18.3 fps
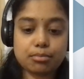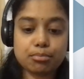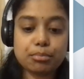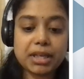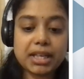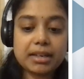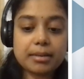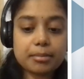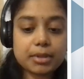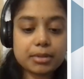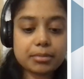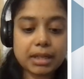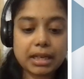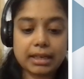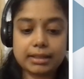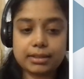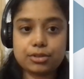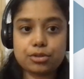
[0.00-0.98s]
minimum
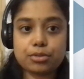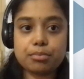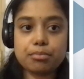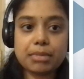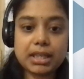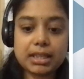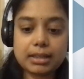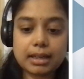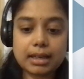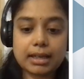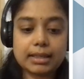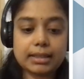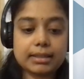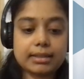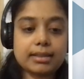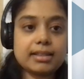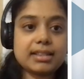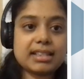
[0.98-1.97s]
height. So min
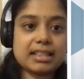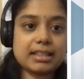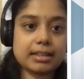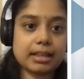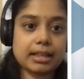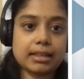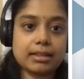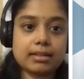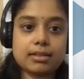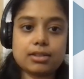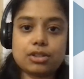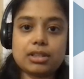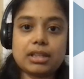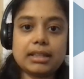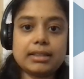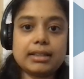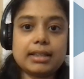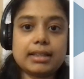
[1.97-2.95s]
height screen. So
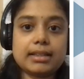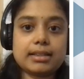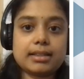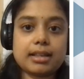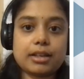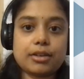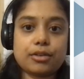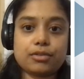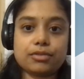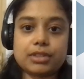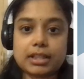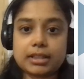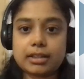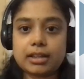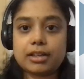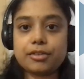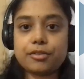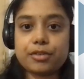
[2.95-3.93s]
that takes care of
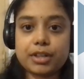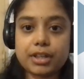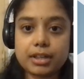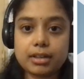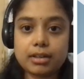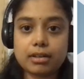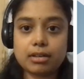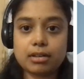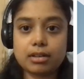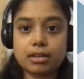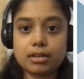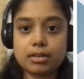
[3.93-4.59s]
that 100